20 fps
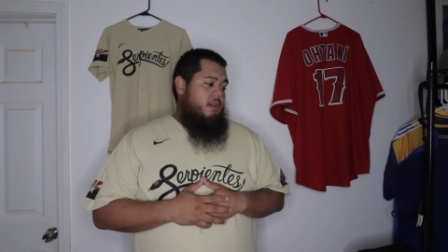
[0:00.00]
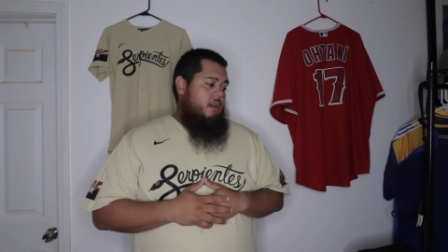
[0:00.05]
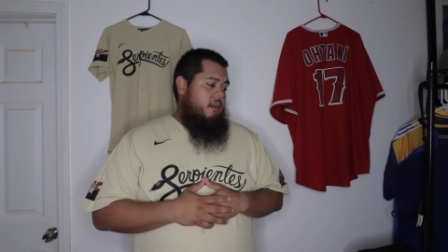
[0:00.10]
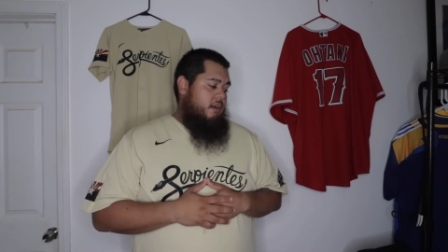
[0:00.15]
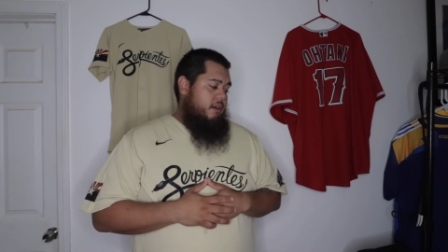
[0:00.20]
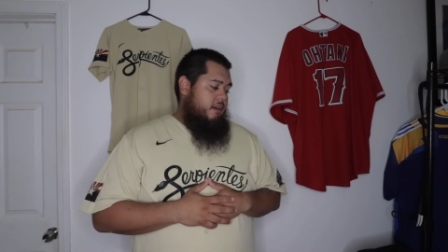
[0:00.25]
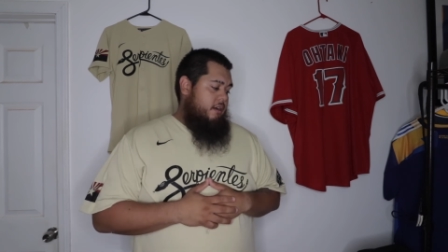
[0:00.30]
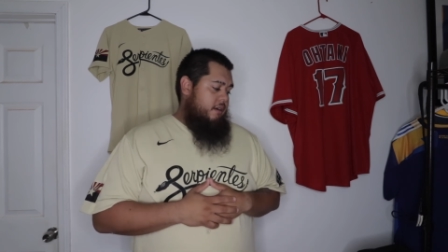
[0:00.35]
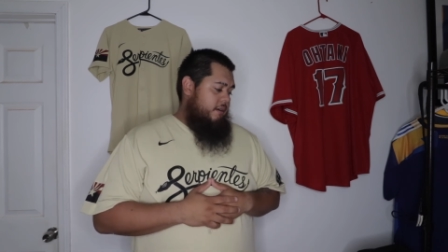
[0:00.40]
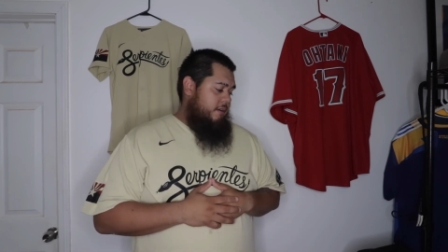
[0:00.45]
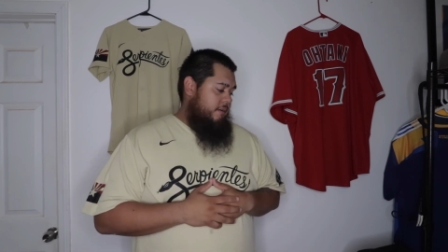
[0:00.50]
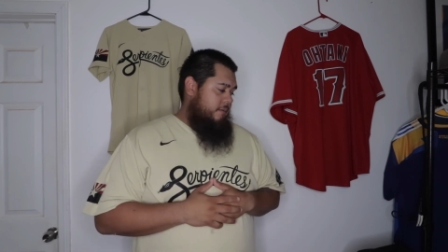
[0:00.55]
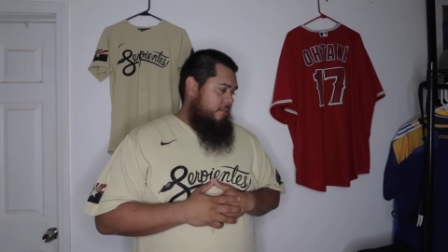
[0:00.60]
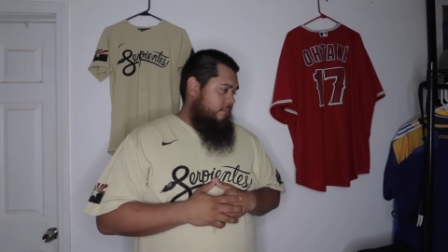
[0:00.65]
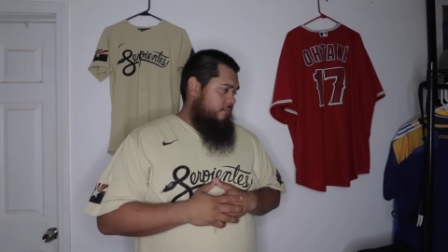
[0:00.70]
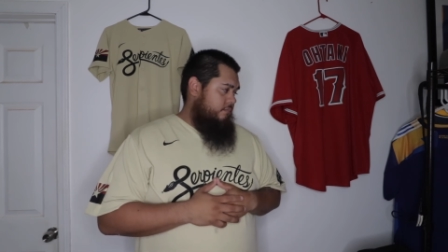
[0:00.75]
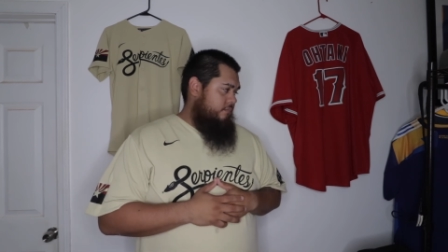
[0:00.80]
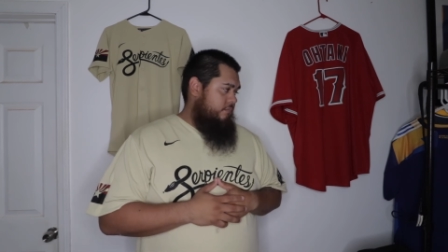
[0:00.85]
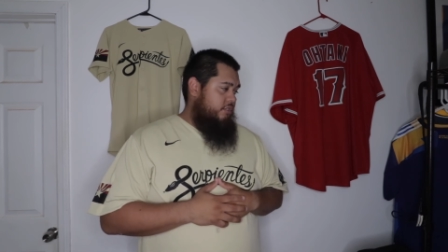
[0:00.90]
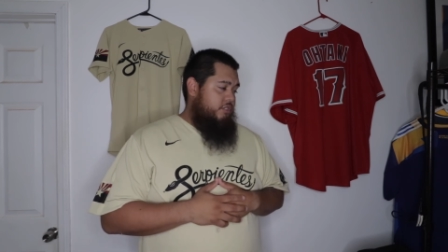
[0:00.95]
Um,
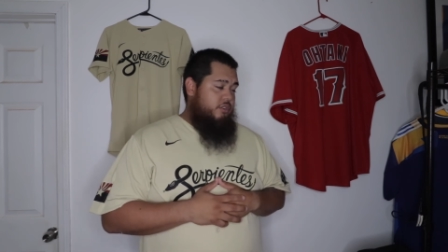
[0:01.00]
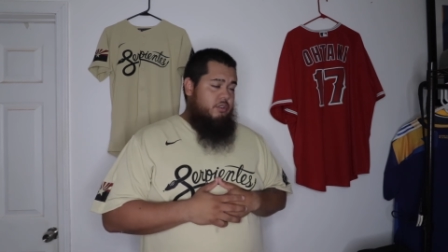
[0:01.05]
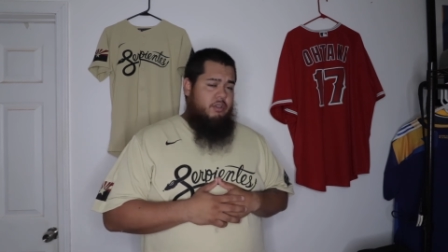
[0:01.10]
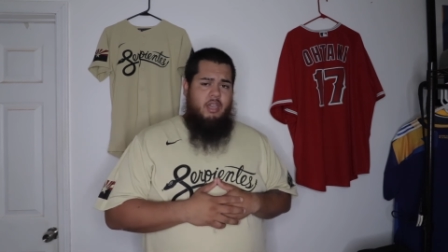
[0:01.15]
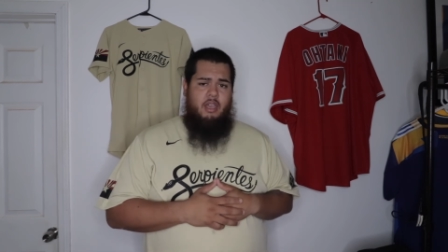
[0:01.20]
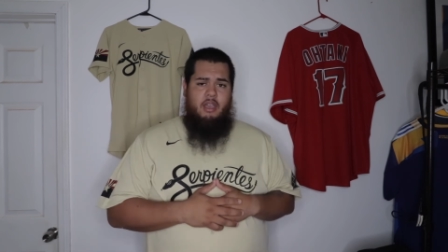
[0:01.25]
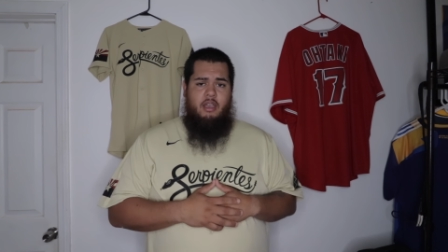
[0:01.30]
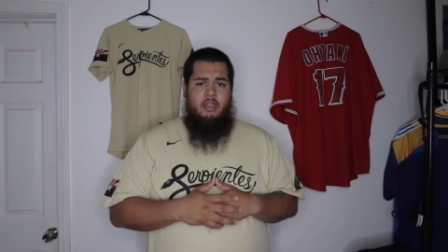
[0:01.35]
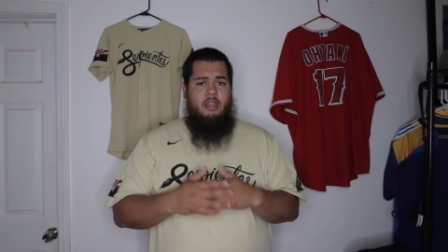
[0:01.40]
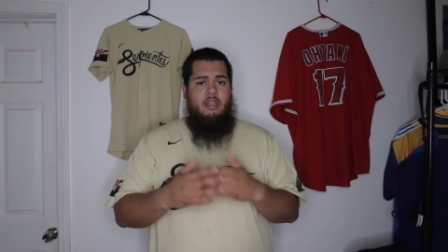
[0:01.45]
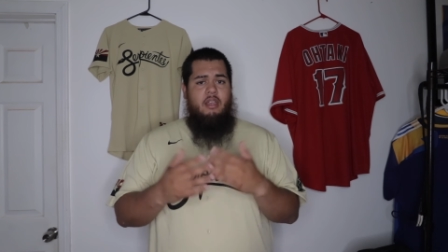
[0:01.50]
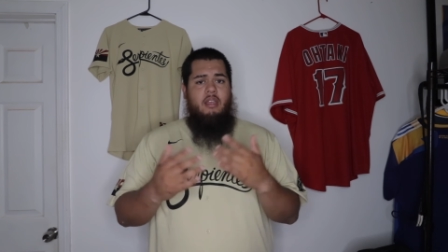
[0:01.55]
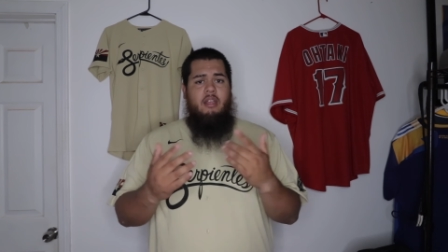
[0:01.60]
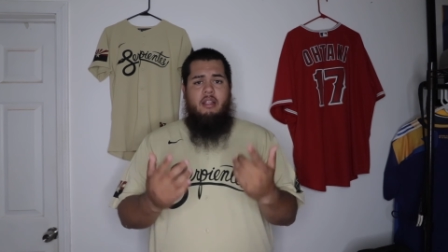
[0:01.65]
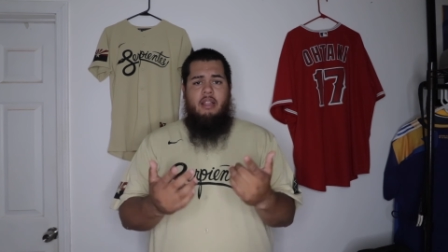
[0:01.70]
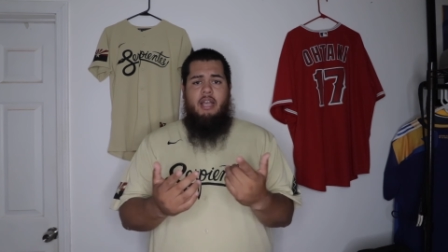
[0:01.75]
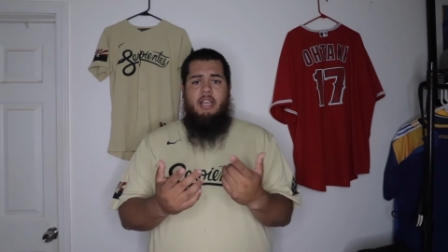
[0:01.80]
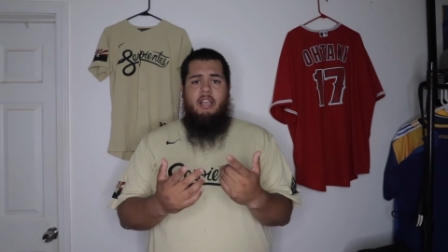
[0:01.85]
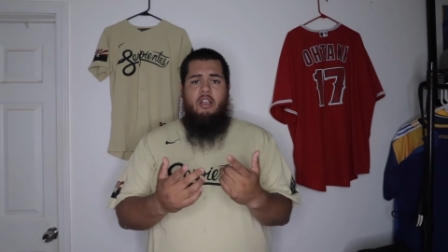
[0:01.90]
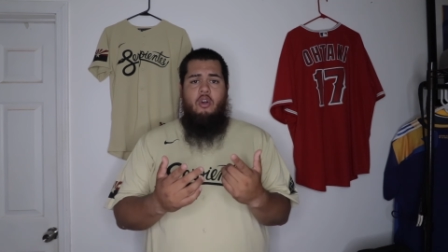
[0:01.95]
so yeah,
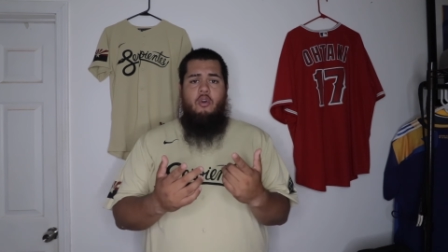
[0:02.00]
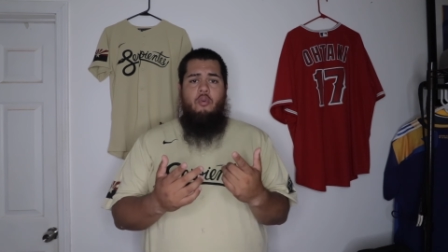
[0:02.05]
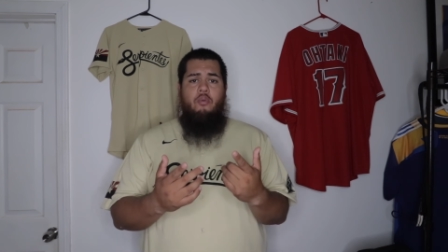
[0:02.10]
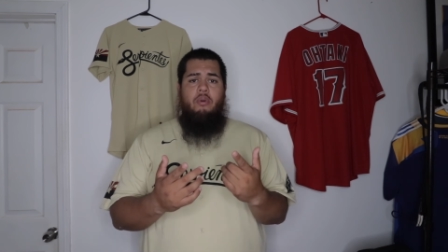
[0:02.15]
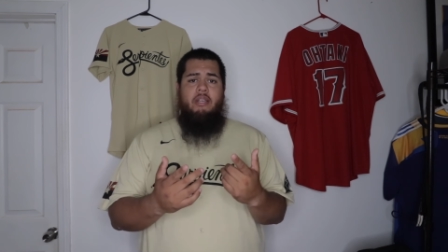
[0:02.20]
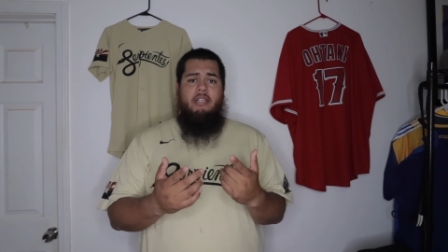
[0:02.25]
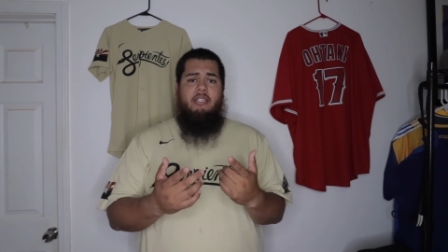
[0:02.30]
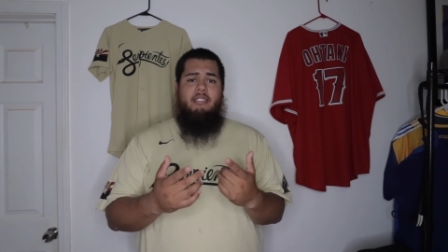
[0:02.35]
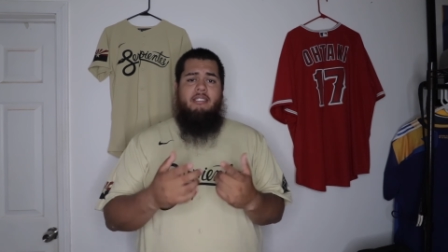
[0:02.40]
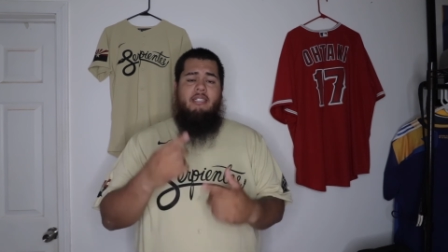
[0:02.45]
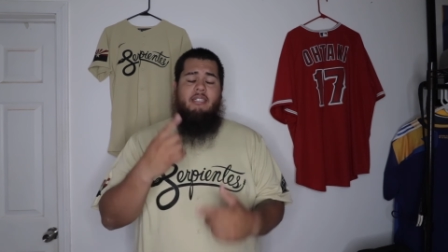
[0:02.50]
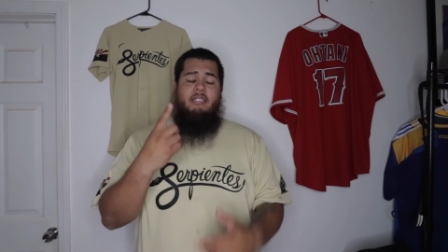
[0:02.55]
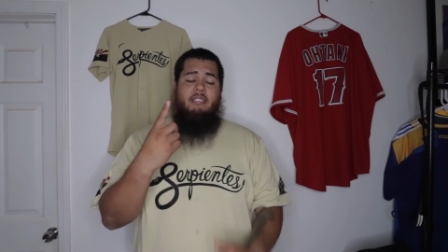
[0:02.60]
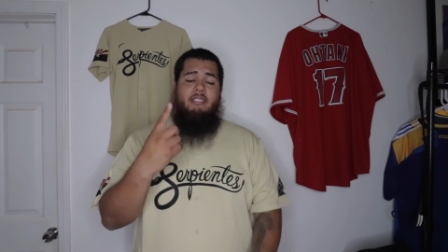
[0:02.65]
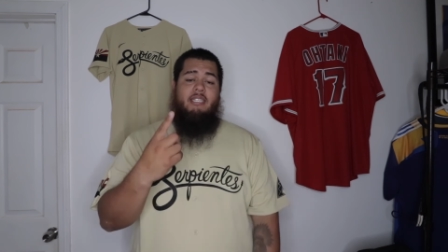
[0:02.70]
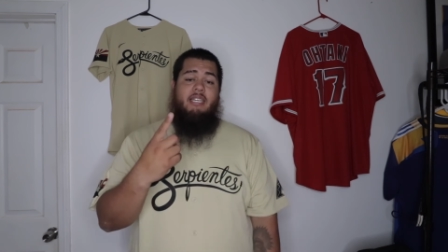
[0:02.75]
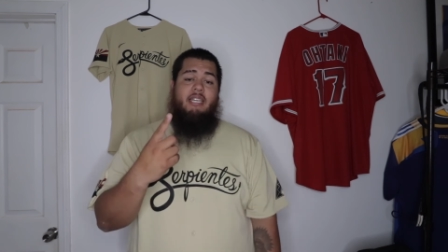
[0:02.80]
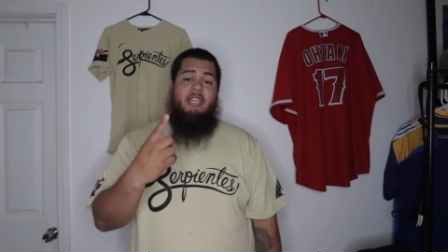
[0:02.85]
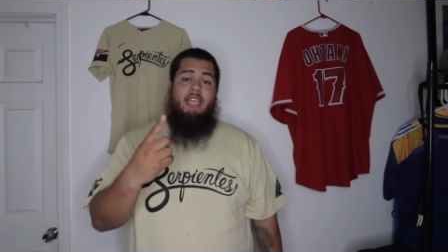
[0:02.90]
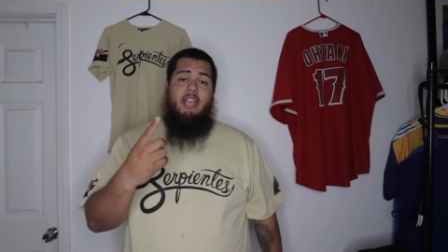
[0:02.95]
like always,
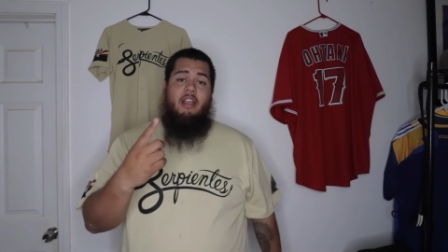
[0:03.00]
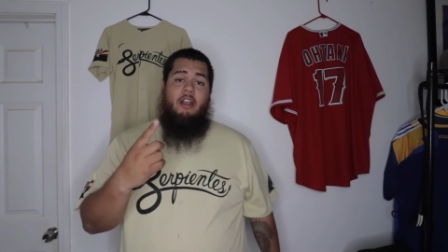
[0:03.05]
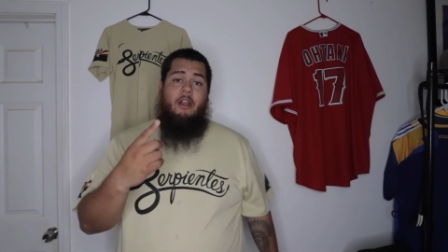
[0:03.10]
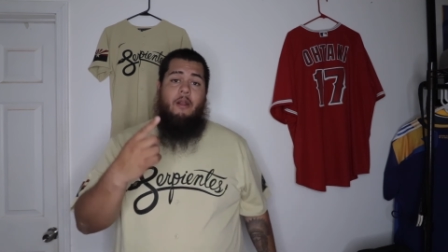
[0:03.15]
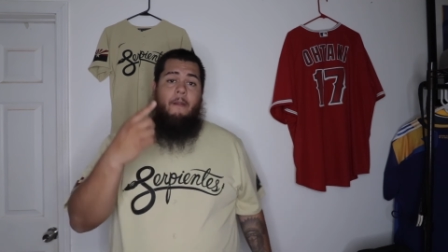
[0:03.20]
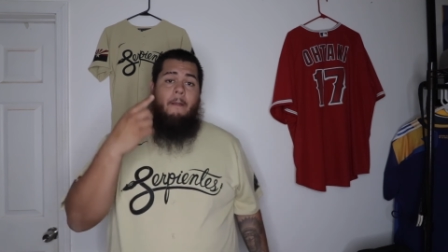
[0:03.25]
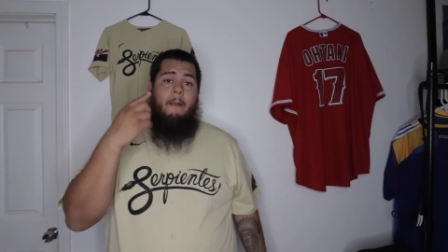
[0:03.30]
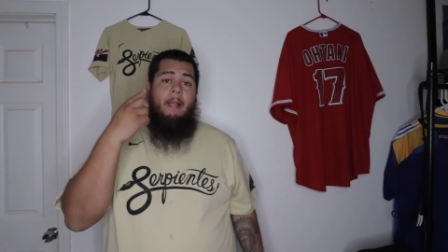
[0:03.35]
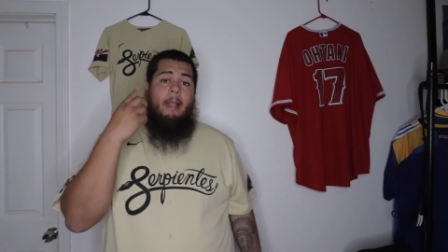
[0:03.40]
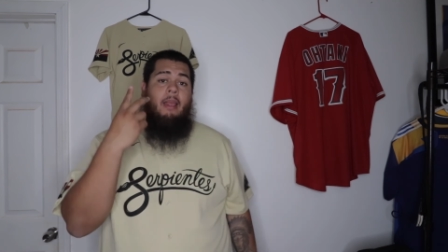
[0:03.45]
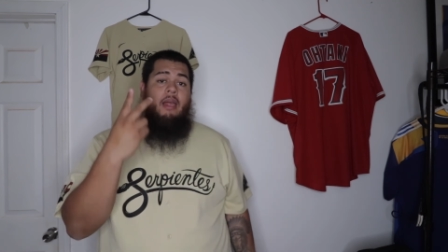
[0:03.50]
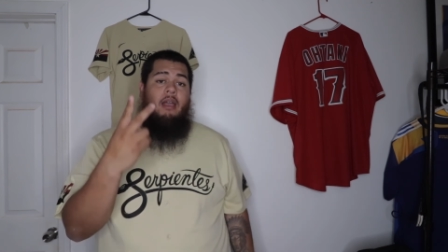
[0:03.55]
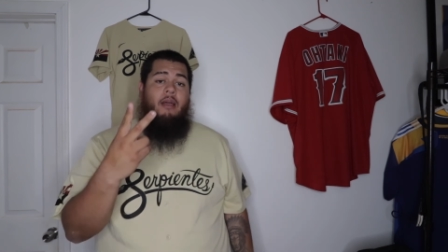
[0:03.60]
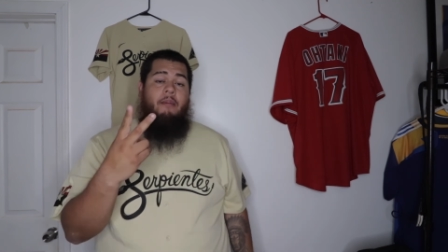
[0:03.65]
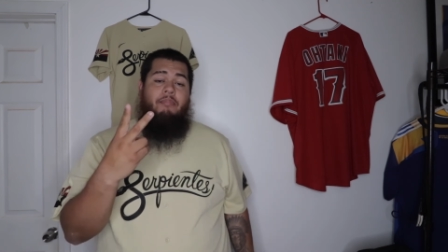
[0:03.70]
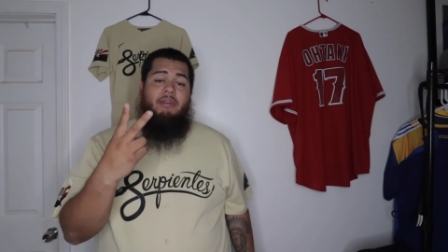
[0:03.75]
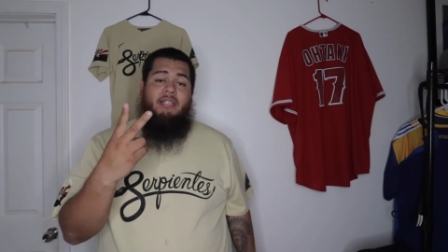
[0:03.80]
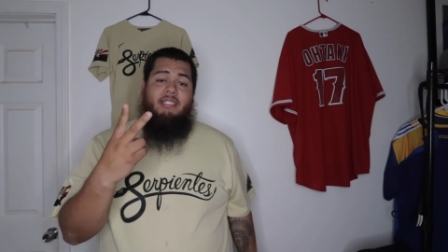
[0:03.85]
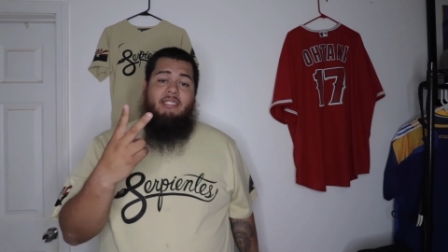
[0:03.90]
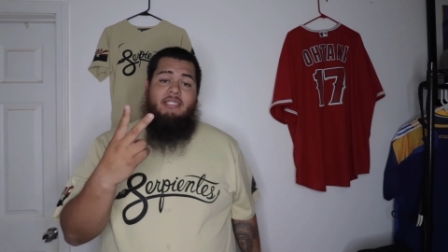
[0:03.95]
take care, be